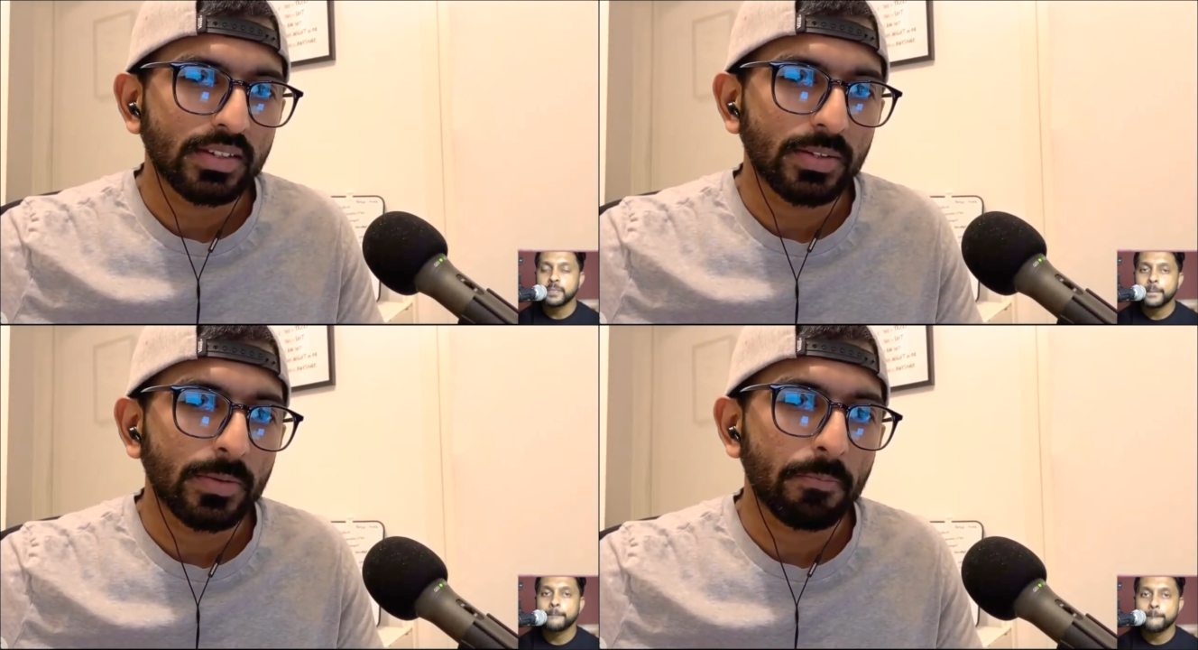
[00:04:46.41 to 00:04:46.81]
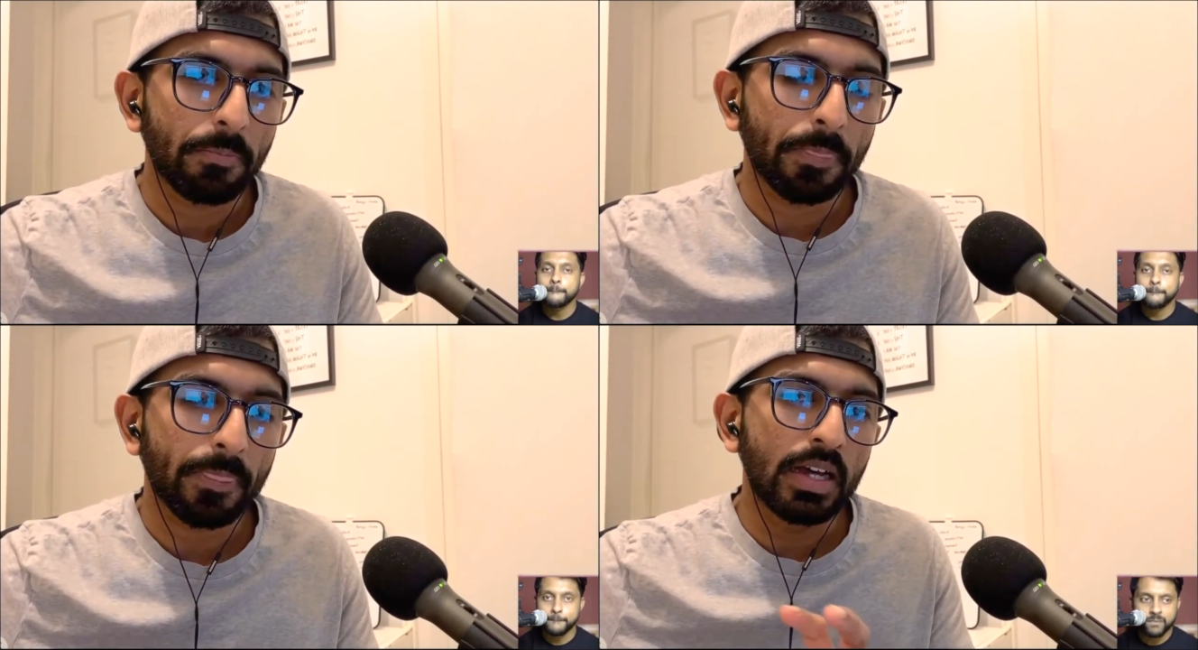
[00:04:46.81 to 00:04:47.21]
Speaker 1: Um,
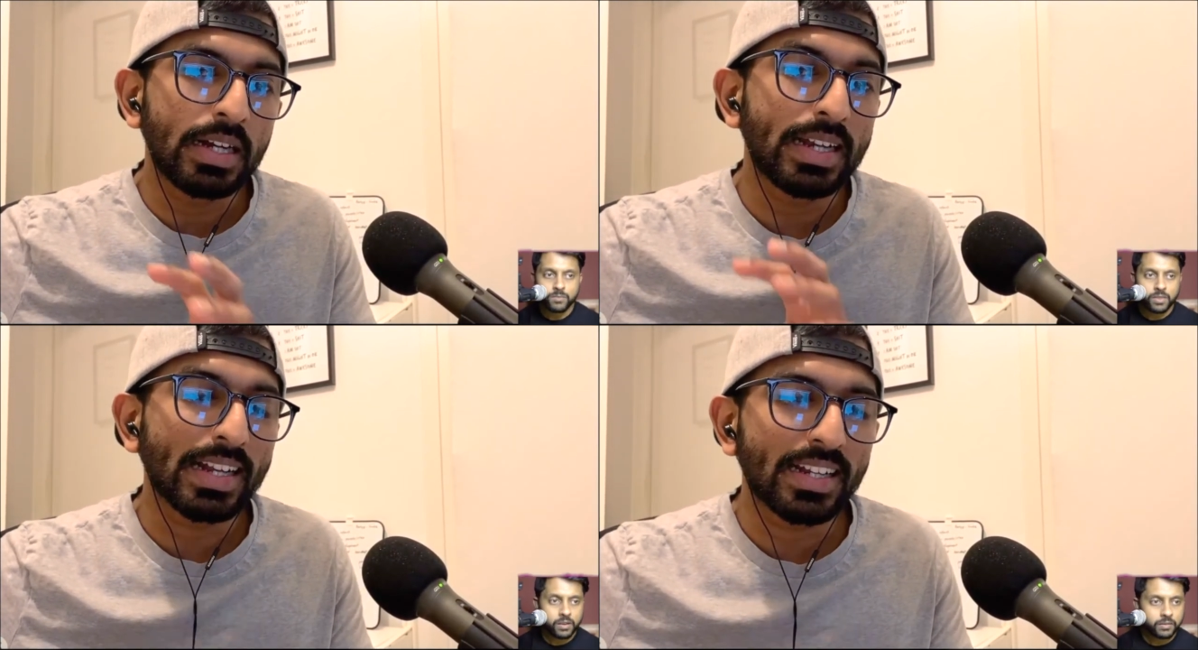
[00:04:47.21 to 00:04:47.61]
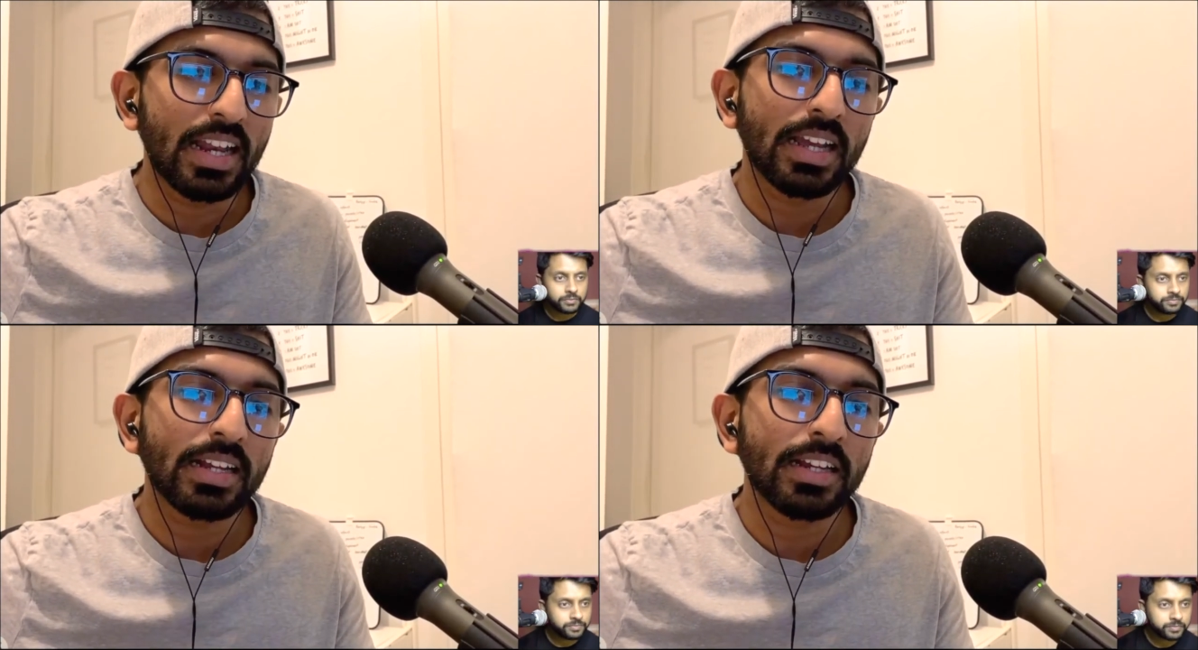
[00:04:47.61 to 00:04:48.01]
a
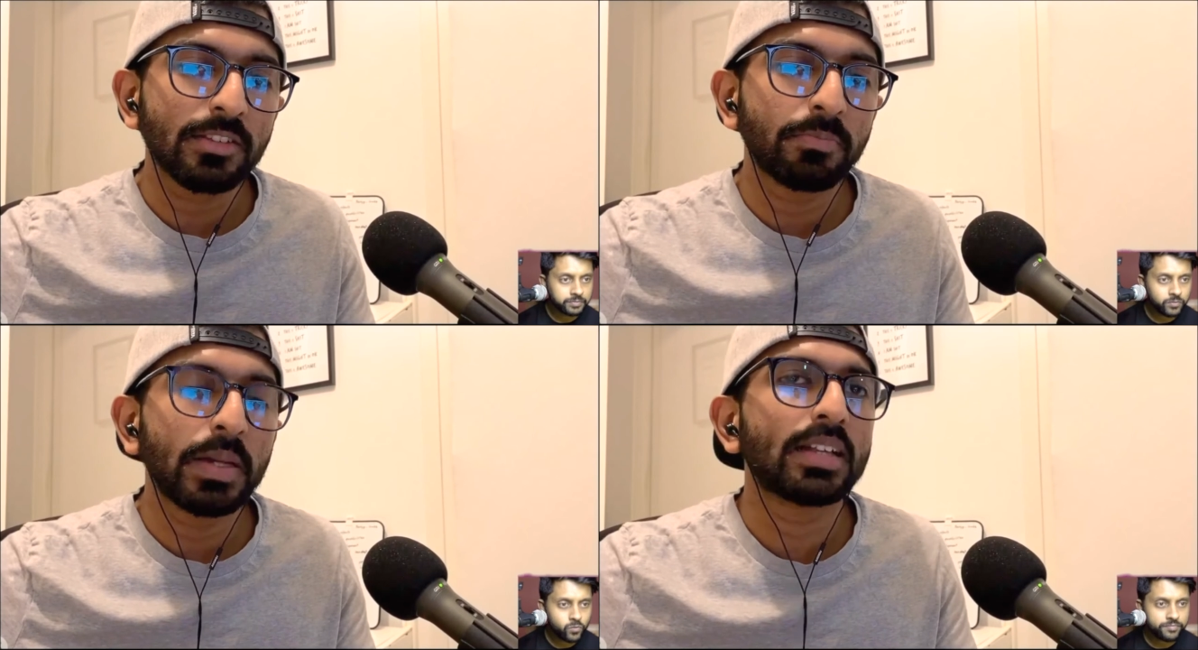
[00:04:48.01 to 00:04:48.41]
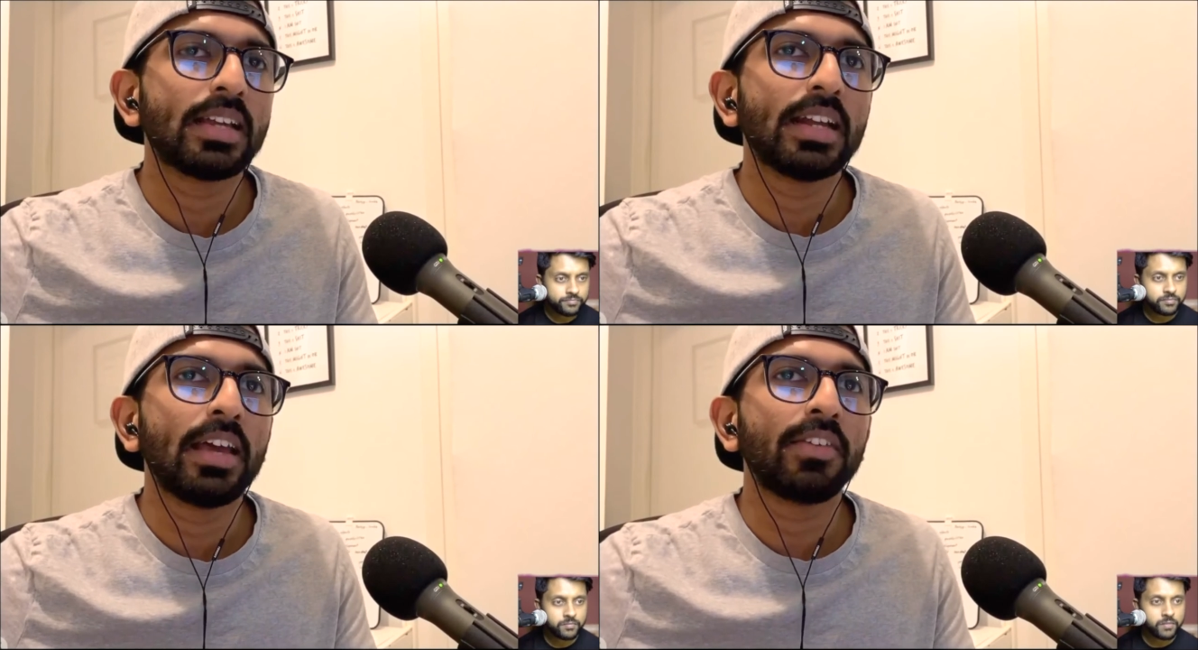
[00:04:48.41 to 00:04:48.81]
deadline is better
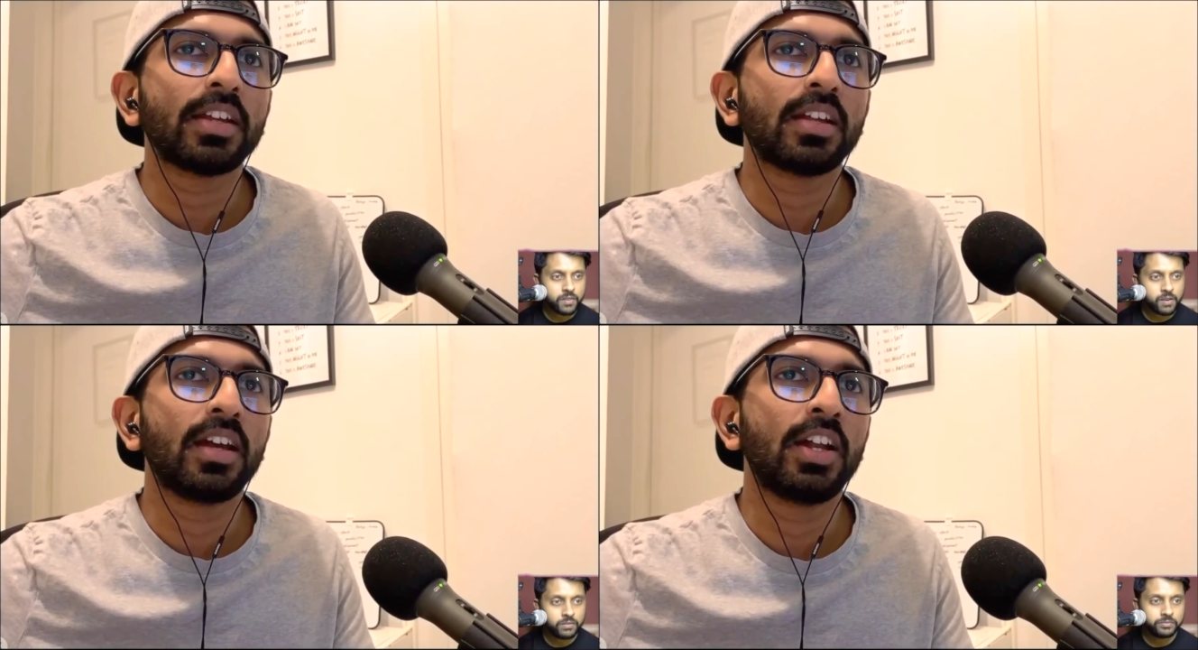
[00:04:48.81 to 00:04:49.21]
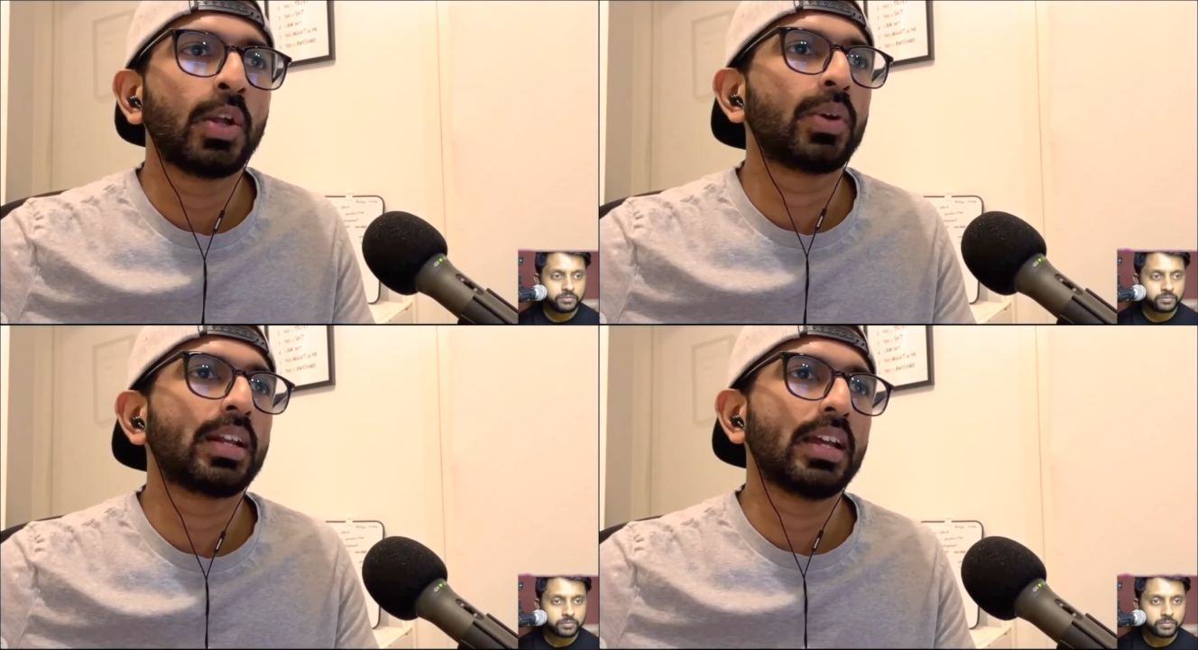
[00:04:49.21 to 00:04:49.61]
than having
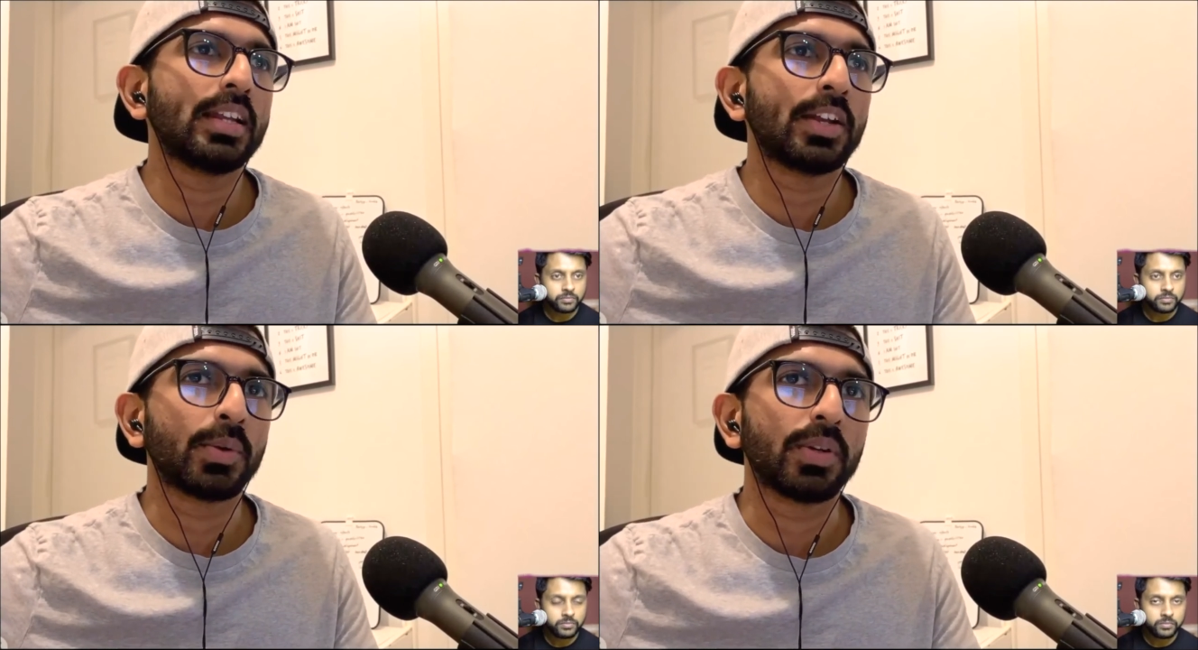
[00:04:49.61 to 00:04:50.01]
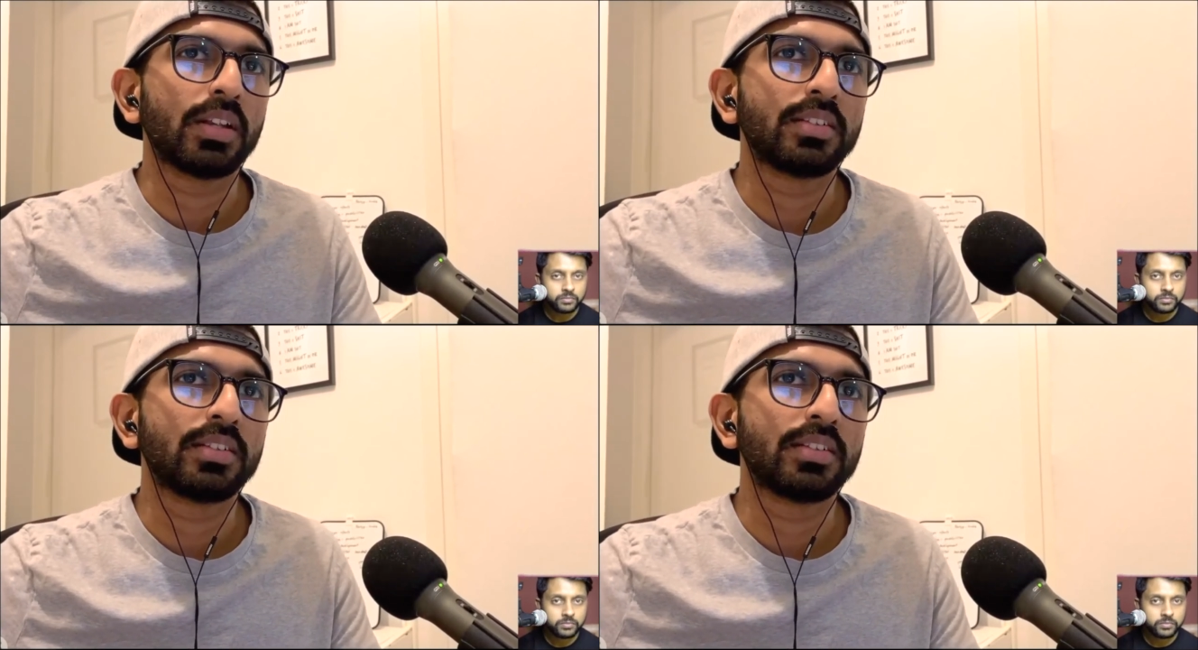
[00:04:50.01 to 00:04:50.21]
no deadline at all.